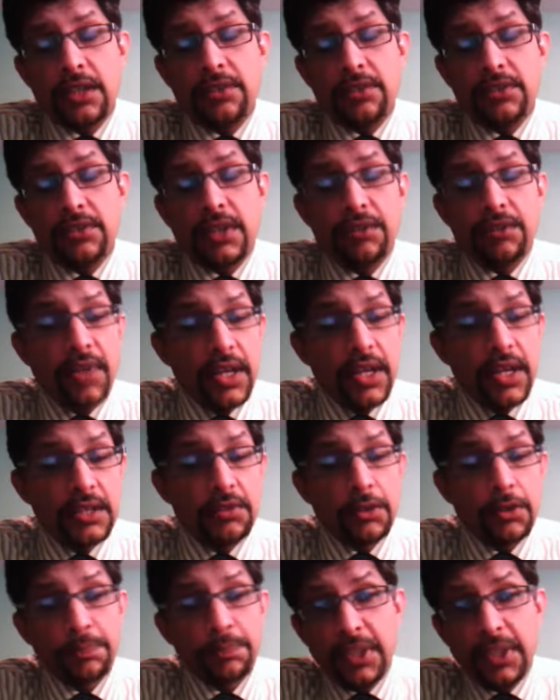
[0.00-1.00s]
way they
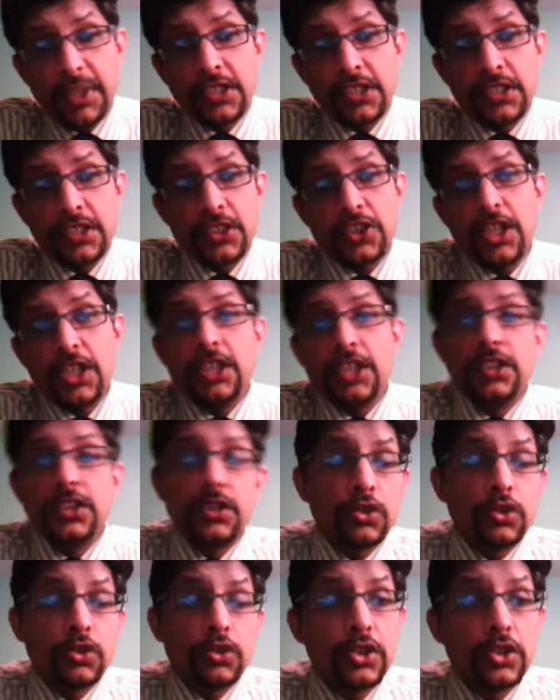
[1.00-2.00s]
were pacing the chase, it
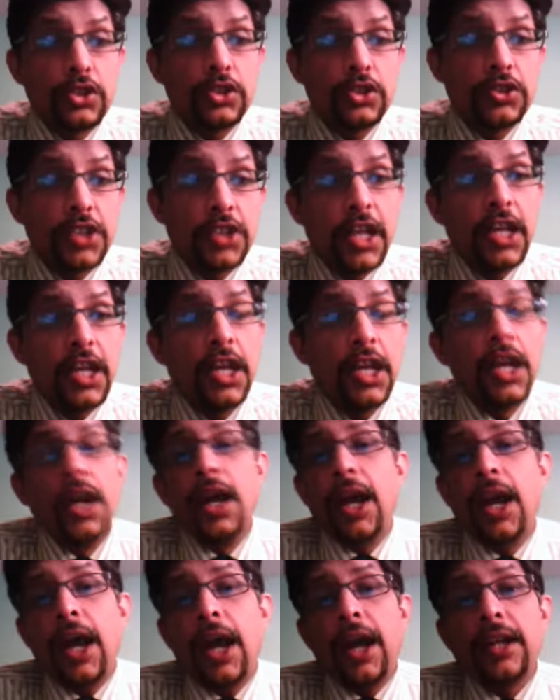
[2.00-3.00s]
was good to see.
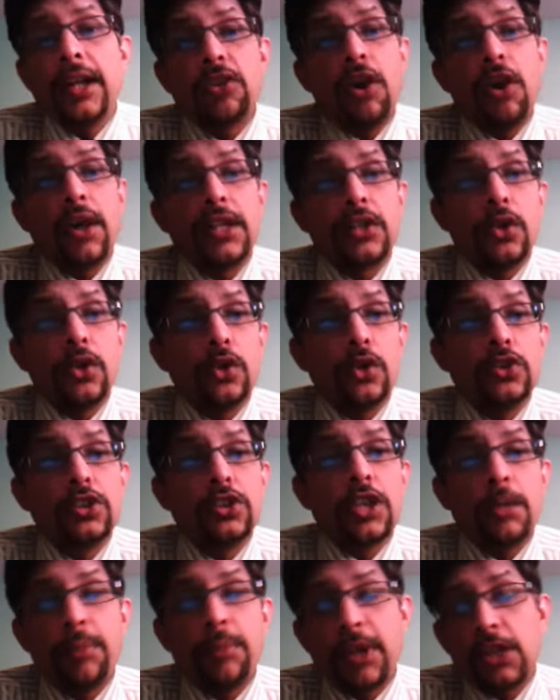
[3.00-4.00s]
And Kyle
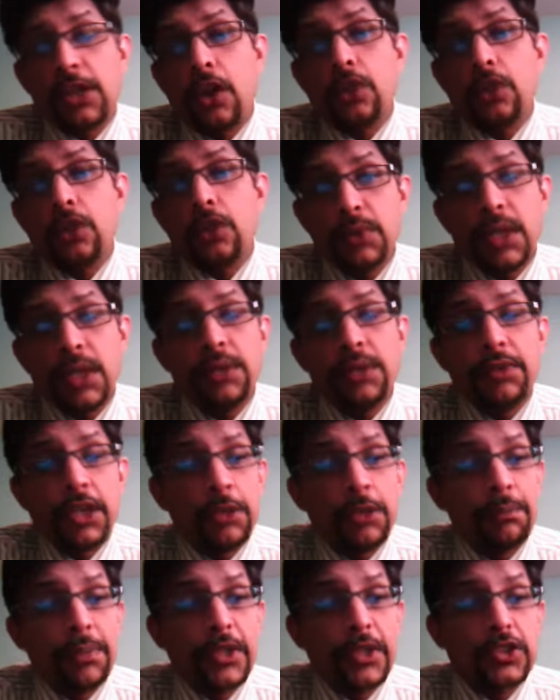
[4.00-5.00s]
Coetzer and McLeod was very, very
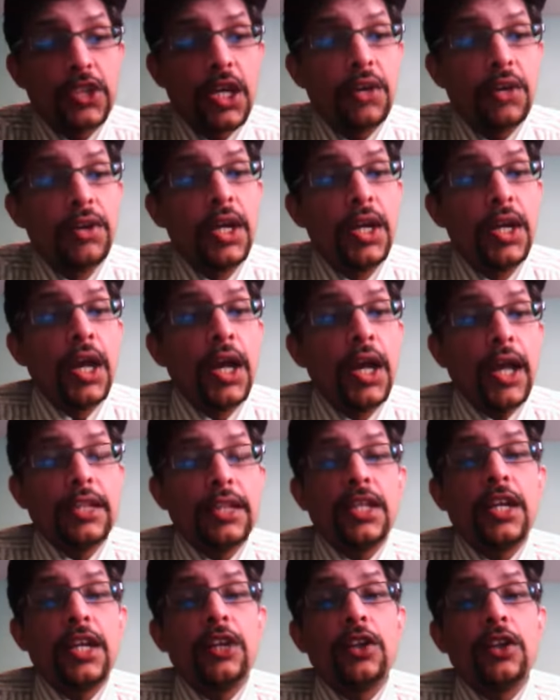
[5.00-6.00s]
impressive. And
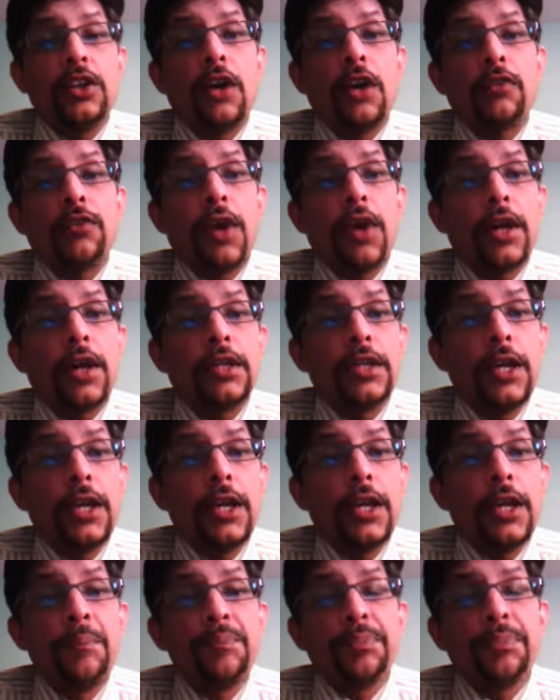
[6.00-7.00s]
then
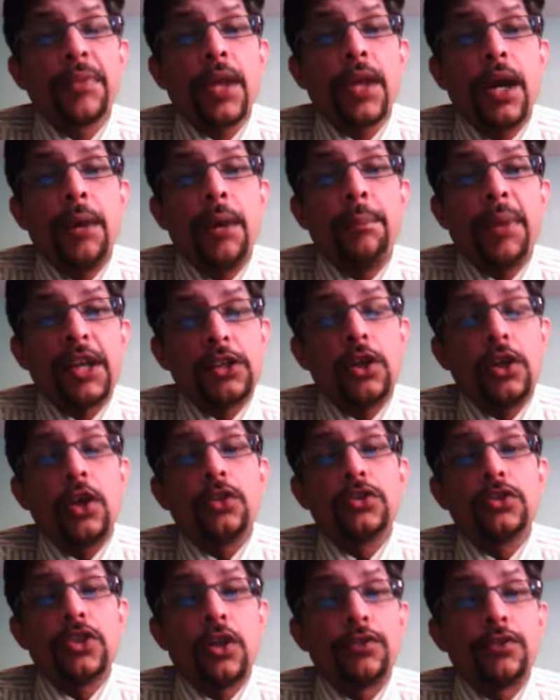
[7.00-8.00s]
finally, McLeod
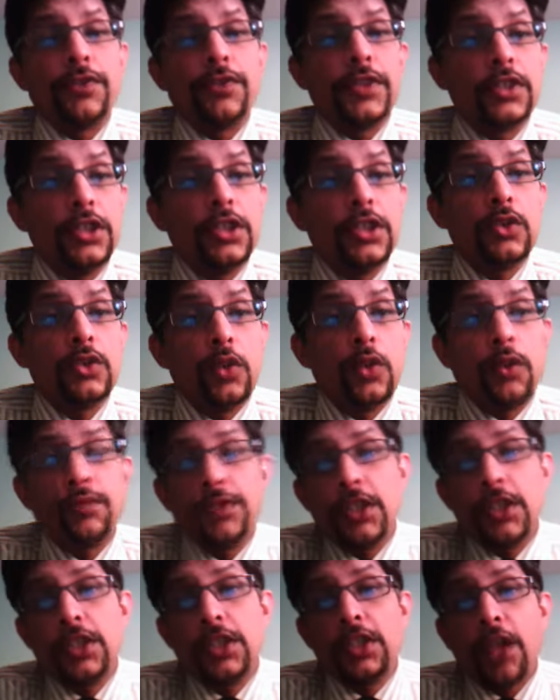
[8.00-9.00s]
was out for 32 of
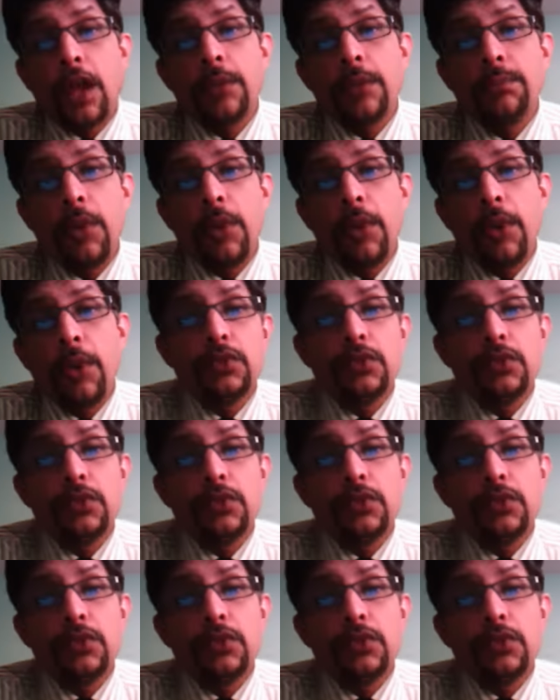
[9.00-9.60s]
39 balls with